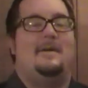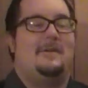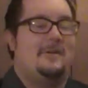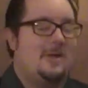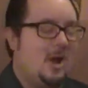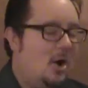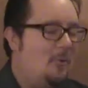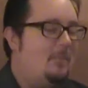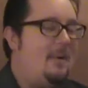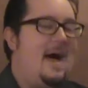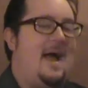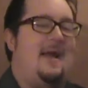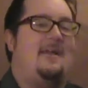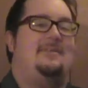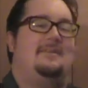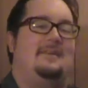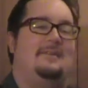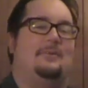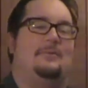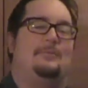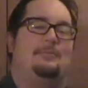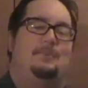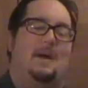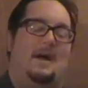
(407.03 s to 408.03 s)
Go back and see
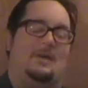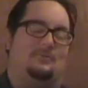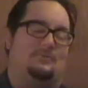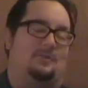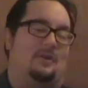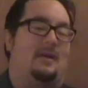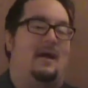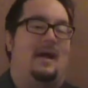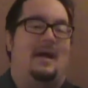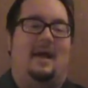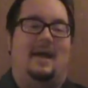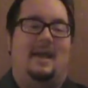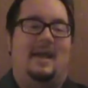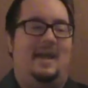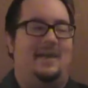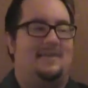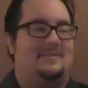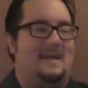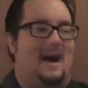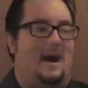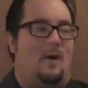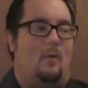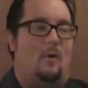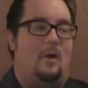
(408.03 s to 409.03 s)
the past. Like he has
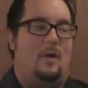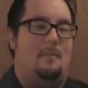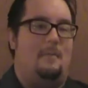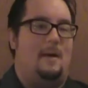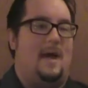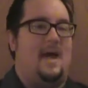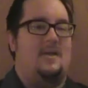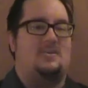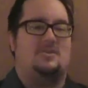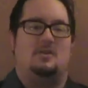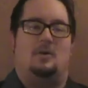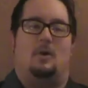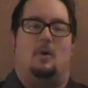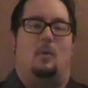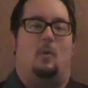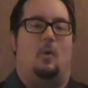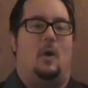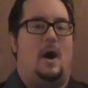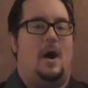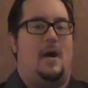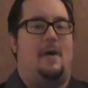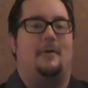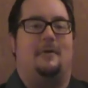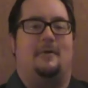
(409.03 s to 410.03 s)
not won a match in a
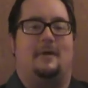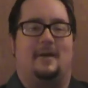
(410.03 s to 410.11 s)
while.